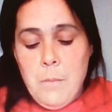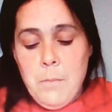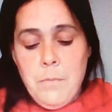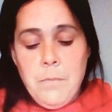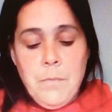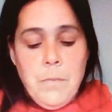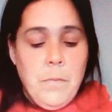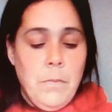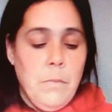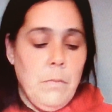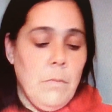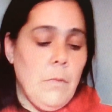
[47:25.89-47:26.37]

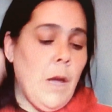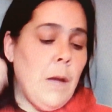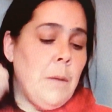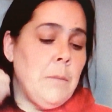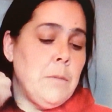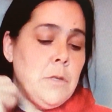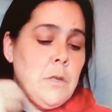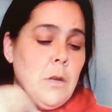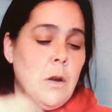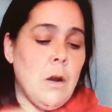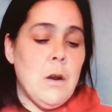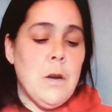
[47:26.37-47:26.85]
I'm
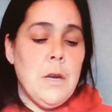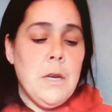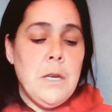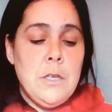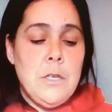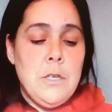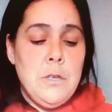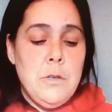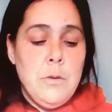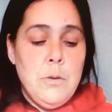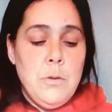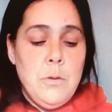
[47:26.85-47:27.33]
starting
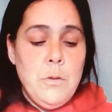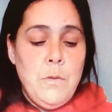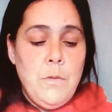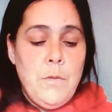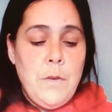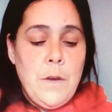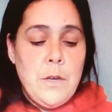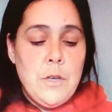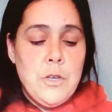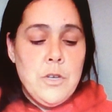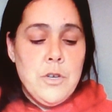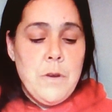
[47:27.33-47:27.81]
to
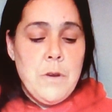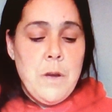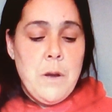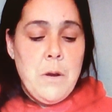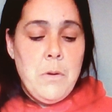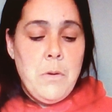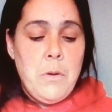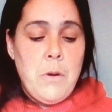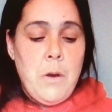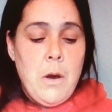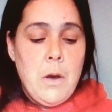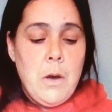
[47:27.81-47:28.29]
venture out
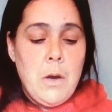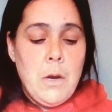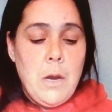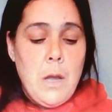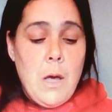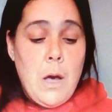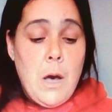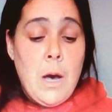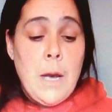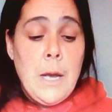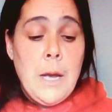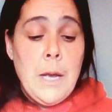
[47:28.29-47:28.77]

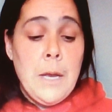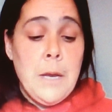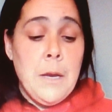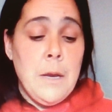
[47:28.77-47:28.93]
online